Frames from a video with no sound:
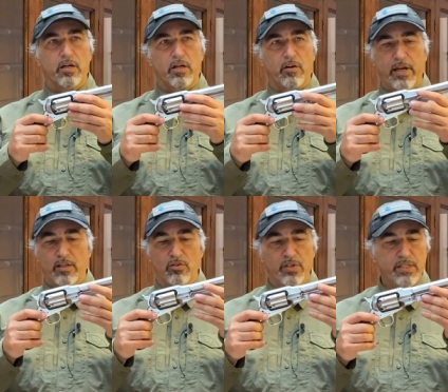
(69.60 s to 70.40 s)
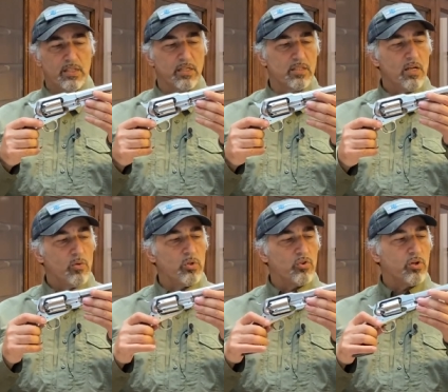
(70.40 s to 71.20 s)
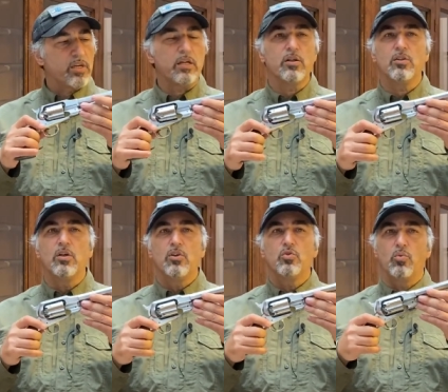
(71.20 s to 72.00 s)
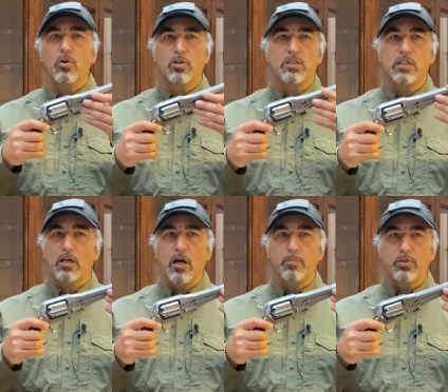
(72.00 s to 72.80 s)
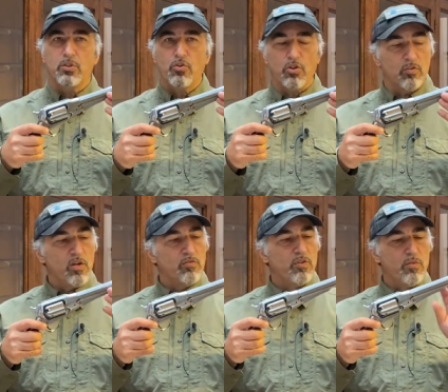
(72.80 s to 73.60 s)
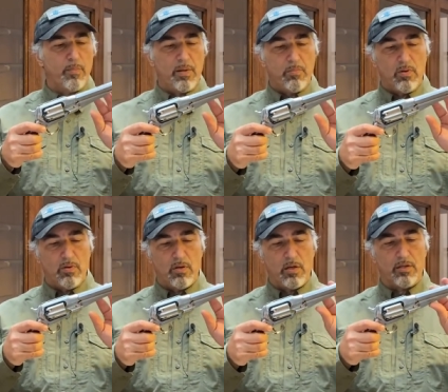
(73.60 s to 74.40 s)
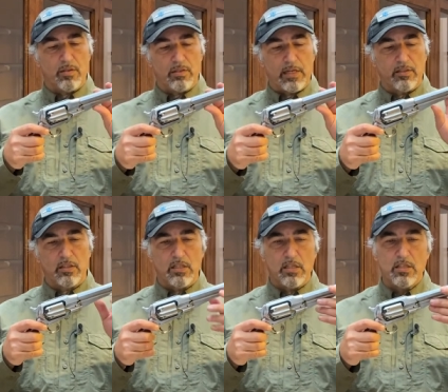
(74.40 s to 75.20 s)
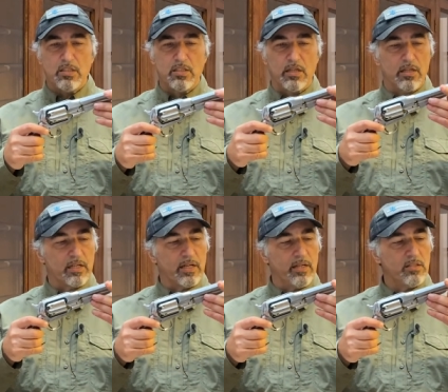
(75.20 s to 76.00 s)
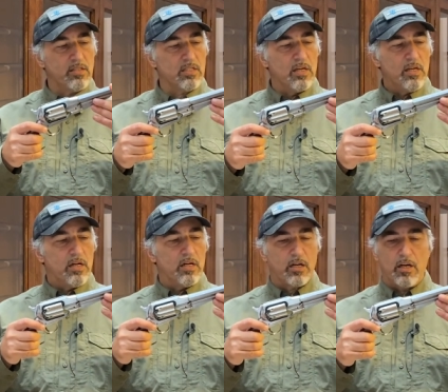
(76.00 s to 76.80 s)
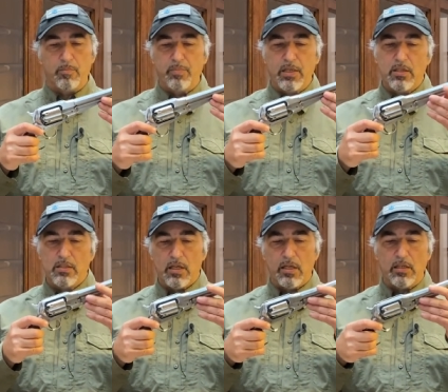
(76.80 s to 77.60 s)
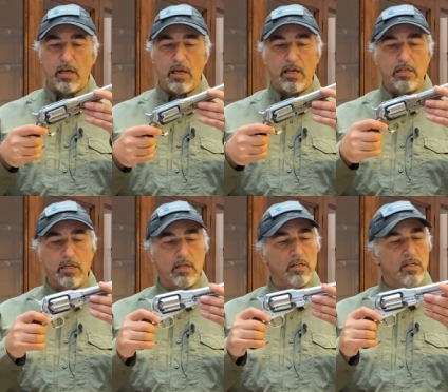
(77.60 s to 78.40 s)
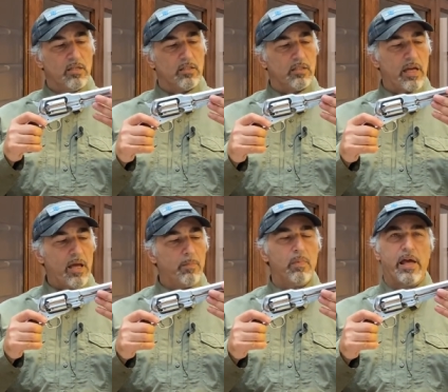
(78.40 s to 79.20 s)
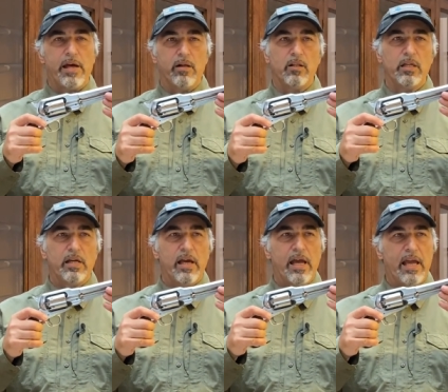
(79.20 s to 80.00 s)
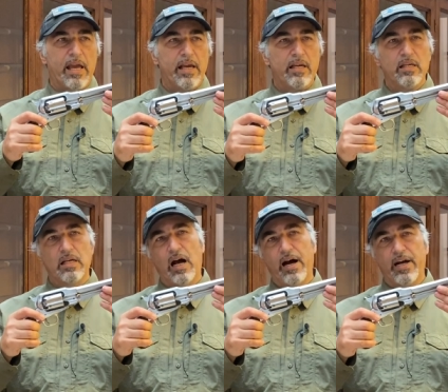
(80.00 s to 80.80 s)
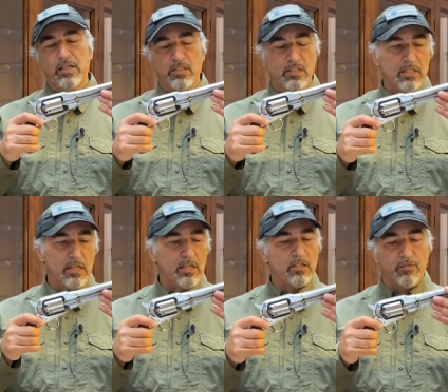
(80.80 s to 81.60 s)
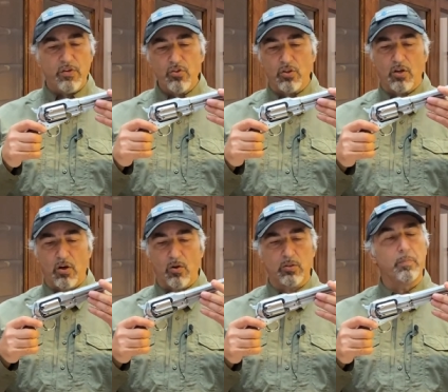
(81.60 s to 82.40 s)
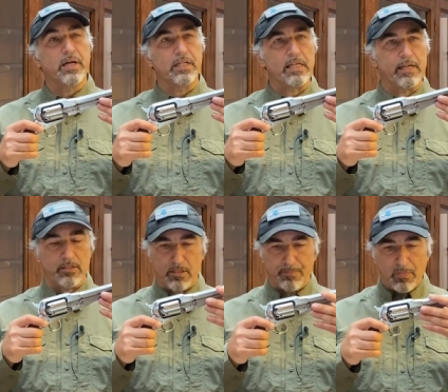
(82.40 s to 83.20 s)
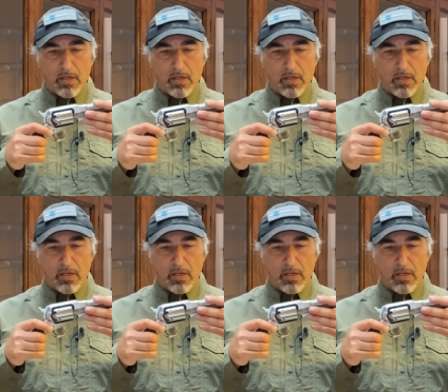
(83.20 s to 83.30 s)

characteristics which are geared towards the competition. We remember that these guns compete in a ML AIC division called Mariette.